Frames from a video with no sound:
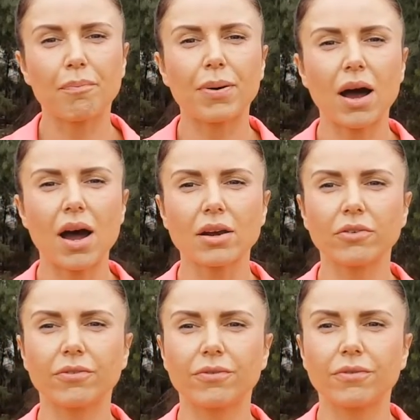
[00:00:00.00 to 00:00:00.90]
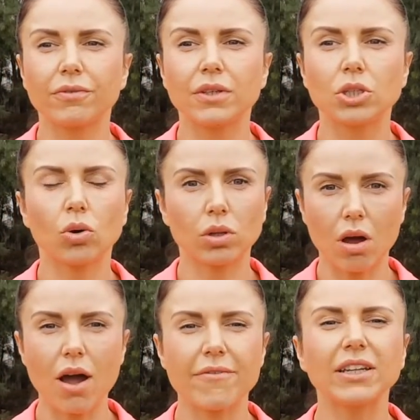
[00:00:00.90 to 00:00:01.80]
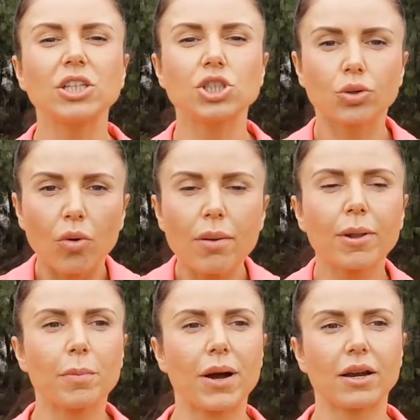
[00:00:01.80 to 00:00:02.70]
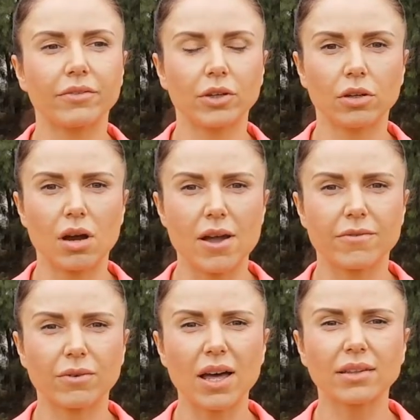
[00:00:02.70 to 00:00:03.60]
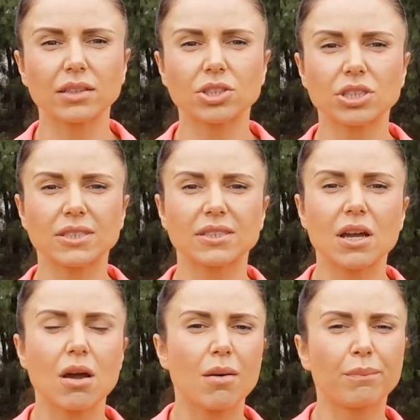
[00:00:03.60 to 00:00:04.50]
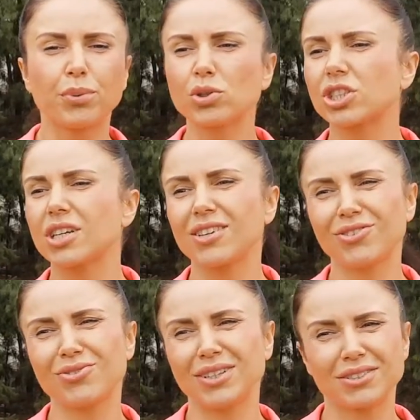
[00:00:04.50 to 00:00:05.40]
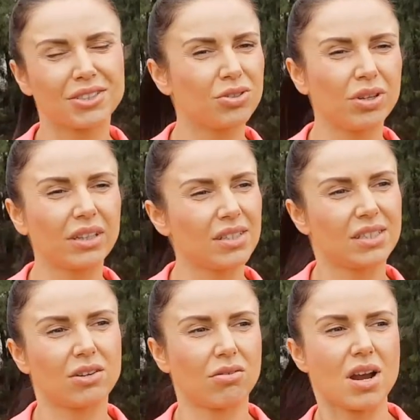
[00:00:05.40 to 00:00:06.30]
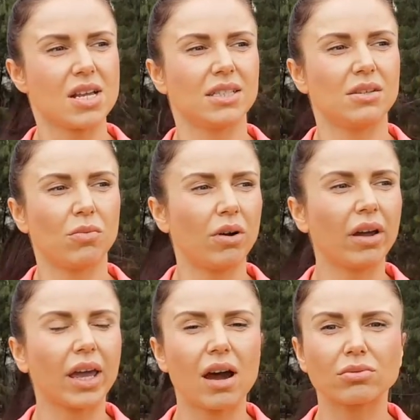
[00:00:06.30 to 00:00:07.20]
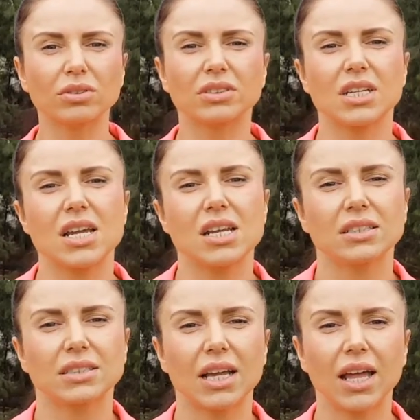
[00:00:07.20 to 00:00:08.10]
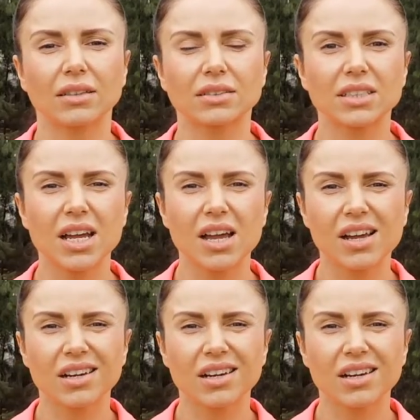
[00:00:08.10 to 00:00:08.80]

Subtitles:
a part of your life, an enjoyable part of your life, rather than just pushing you and doing these crazy workout routines and,